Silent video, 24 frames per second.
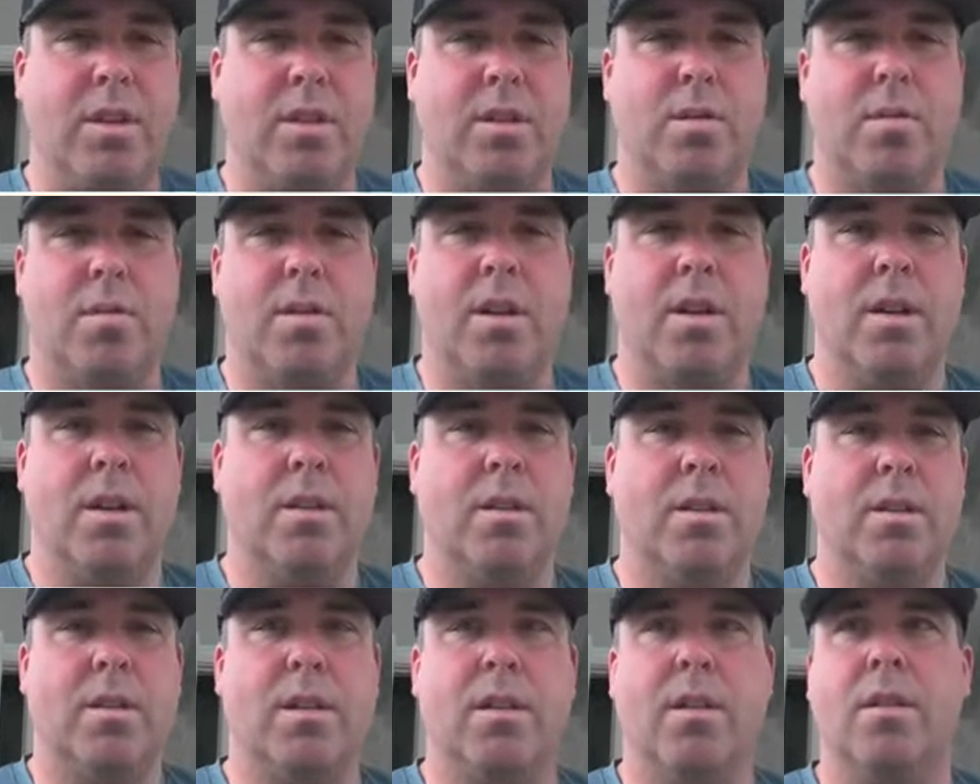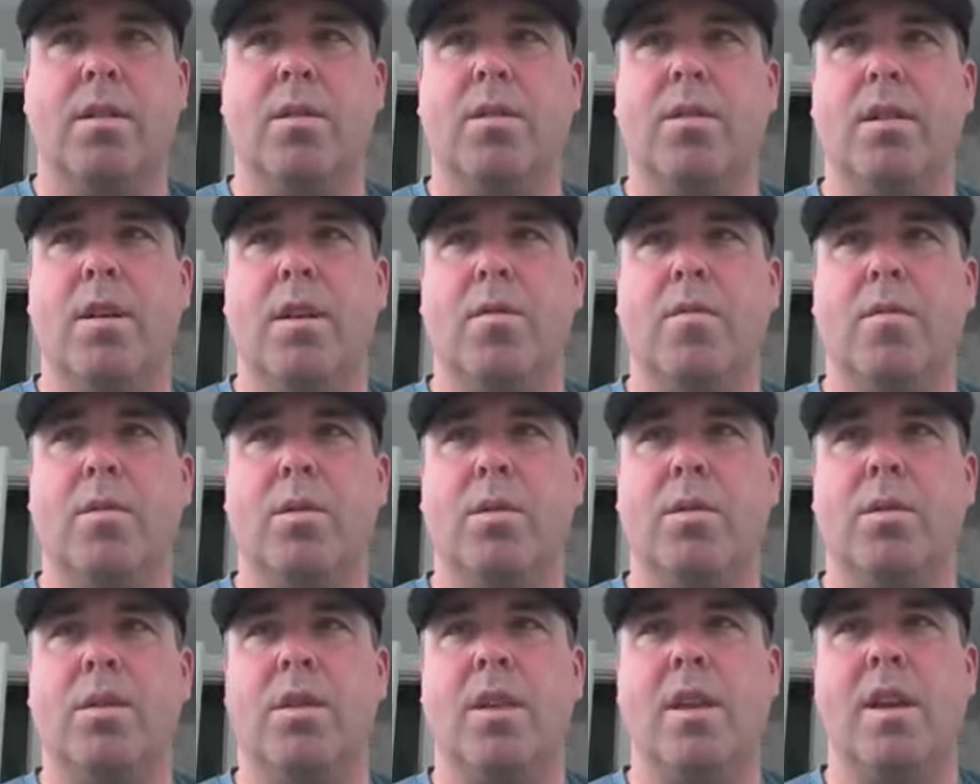six runs, and
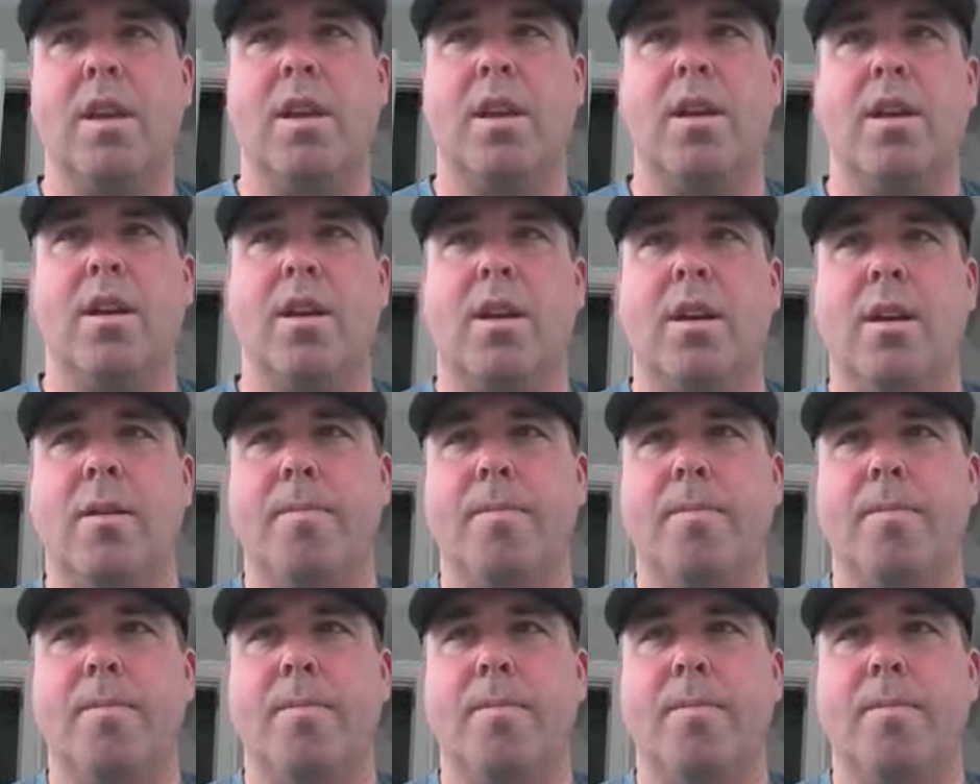and we'll see.